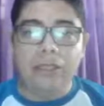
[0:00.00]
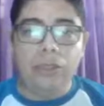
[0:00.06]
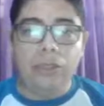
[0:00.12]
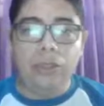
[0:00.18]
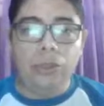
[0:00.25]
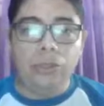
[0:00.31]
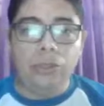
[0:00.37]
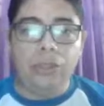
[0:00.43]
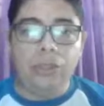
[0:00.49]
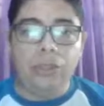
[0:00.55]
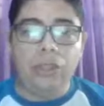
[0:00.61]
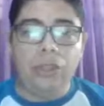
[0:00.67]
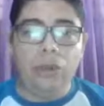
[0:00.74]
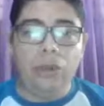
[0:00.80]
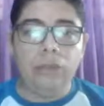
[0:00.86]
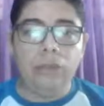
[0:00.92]
is
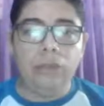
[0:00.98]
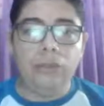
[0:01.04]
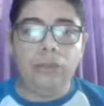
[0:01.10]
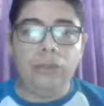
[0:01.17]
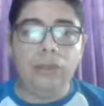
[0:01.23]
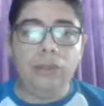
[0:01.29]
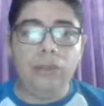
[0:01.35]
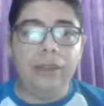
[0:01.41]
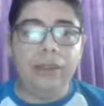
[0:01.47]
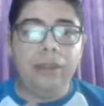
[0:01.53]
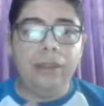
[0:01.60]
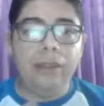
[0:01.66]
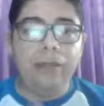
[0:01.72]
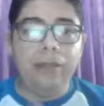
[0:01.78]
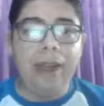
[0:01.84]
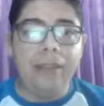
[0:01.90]
used in order for you to
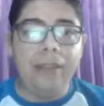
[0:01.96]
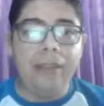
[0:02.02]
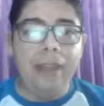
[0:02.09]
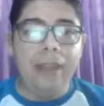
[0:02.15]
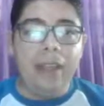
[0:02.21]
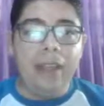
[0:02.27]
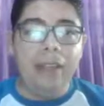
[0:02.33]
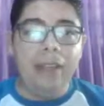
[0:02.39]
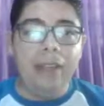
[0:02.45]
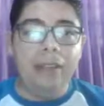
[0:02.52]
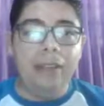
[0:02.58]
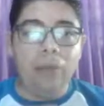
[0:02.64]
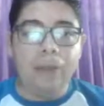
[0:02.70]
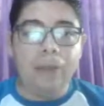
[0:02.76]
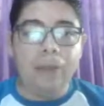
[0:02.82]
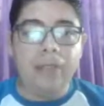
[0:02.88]
identify
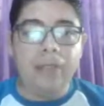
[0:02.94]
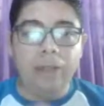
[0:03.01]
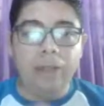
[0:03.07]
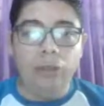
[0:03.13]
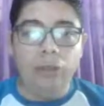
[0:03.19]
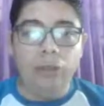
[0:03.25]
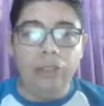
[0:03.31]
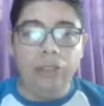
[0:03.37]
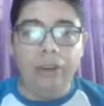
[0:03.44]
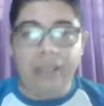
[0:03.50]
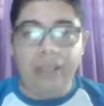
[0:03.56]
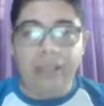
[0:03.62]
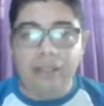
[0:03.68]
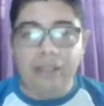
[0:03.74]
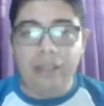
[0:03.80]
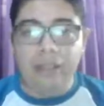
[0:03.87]
in the website
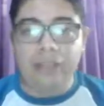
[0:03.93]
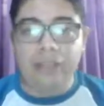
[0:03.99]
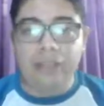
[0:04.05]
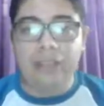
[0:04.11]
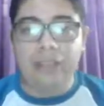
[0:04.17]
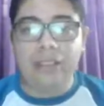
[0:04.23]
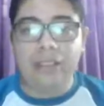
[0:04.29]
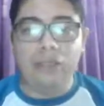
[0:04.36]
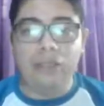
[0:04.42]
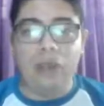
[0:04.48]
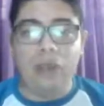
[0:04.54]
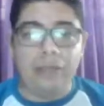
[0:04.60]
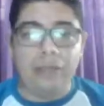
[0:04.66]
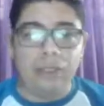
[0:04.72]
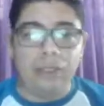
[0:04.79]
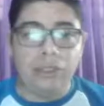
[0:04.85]
builder list the
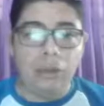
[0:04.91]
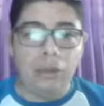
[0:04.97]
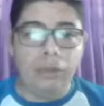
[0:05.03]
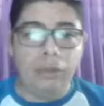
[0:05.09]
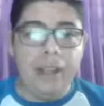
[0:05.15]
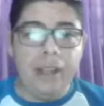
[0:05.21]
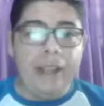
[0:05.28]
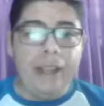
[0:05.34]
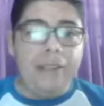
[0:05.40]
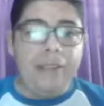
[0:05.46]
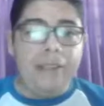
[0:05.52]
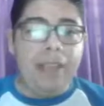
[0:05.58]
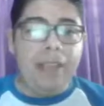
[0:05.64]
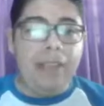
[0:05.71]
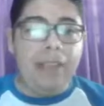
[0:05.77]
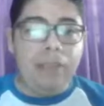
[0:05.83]
sites you have installed.
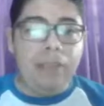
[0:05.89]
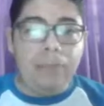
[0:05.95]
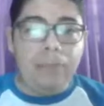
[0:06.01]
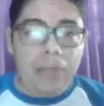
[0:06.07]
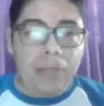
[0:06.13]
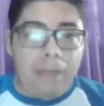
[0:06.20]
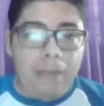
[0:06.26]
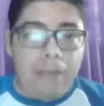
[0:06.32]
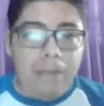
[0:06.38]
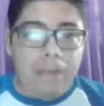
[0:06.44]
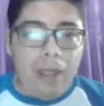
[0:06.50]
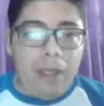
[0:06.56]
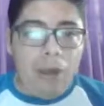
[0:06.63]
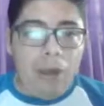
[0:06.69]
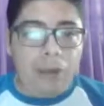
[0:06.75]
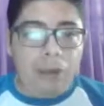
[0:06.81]
The FTP
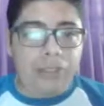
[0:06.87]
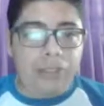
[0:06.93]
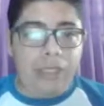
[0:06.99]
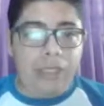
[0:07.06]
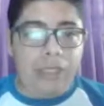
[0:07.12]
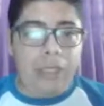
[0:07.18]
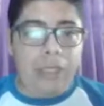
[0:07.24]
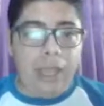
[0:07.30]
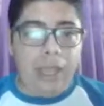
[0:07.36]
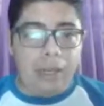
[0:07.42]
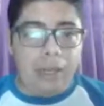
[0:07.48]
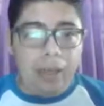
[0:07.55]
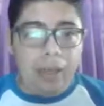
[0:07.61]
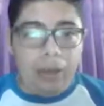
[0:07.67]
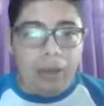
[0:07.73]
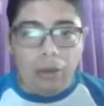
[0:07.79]
hosting
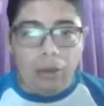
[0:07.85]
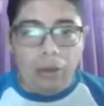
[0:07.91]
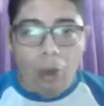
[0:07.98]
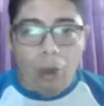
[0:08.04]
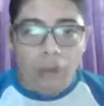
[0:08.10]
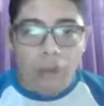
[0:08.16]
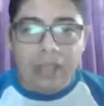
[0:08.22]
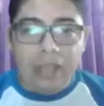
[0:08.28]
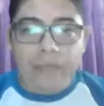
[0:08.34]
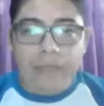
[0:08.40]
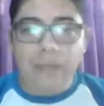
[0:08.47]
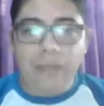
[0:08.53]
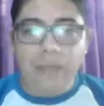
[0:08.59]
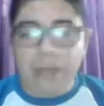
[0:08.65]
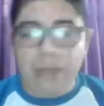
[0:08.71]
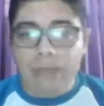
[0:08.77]
and all the
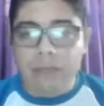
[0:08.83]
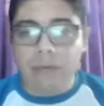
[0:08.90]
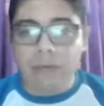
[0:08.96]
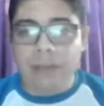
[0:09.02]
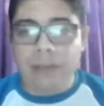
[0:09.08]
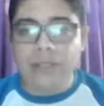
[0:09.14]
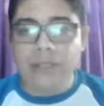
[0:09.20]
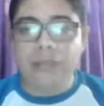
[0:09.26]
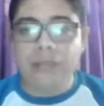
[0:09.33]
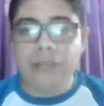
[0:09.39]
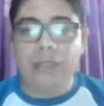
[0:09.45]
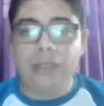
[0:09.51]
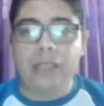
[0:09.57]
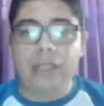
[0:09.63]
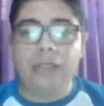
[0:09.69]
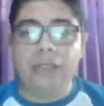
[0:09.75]
FTP
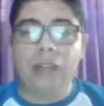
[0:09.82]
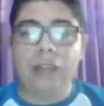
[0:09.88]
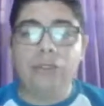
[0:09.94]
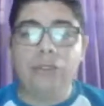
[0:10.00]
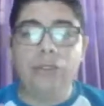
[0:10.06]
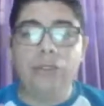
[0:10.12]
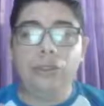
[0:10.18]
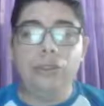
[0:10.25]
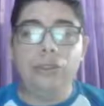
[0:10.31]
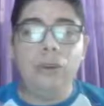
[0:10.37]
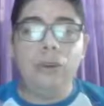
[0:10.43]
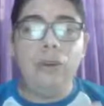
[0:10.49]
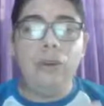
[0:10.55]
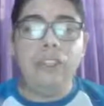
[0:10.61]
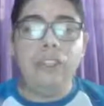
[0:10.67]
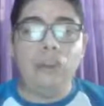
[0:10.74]
information is also
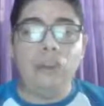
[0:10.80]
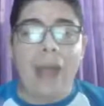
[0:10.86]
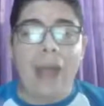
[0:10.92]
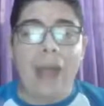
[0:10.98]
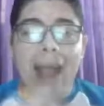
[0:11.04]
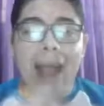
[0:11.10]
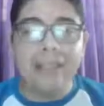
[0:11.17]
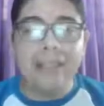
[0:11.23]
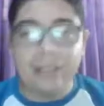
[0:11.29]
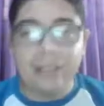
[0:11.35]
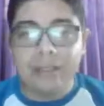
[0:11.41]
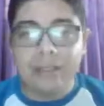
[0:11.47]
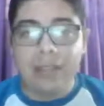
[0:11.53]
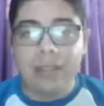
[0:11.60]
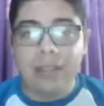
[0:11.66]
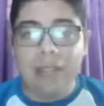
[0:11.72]
used only to
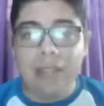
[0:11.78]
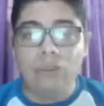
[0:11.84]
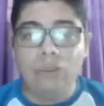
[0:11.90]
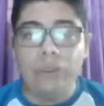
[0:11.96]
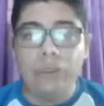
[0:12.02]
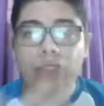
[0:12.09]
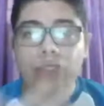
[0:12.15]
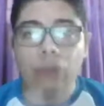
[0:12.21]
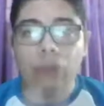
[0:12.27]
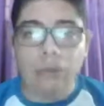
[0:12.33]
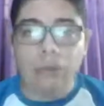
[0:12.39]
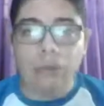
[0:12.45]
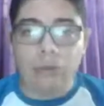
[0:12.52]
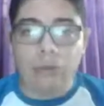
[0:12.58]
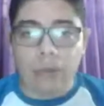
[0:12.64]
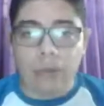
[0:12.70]
access and to
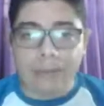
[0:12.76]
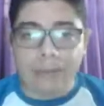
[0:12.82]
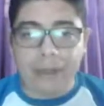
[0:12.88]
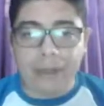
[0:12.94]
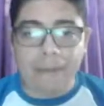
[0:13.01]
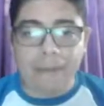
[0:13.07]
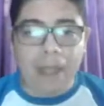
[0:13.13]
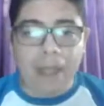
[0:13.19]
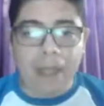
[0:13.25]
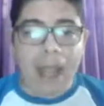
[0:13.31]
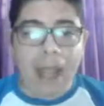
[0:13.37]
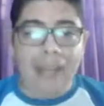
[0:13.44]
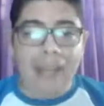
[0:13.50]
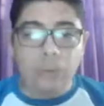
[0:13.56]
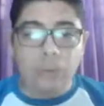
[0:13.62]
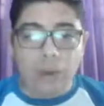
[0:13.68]
install your website,
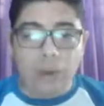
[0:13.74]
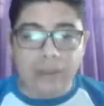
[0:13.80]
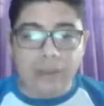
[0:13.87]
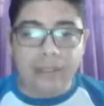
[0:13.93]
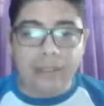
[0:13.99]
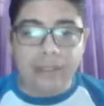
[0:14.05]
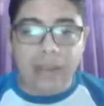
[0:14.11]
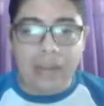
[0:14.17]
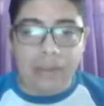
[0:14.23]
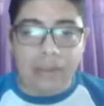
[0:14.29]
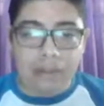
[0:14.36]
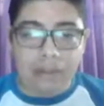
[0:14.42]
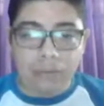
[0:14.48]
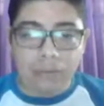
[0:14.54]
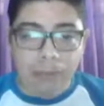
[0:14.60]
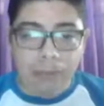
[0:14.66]
as well as the
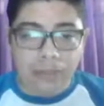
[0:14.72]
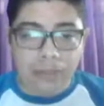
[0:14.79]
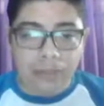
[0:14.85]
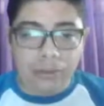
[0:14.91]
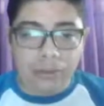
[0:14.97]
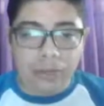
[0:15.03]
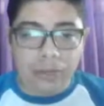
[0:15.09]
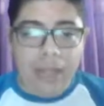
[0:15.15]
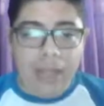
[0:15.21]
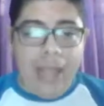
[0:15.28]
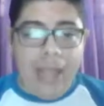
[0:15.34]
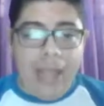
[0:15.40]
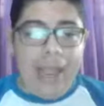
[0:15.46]
database information.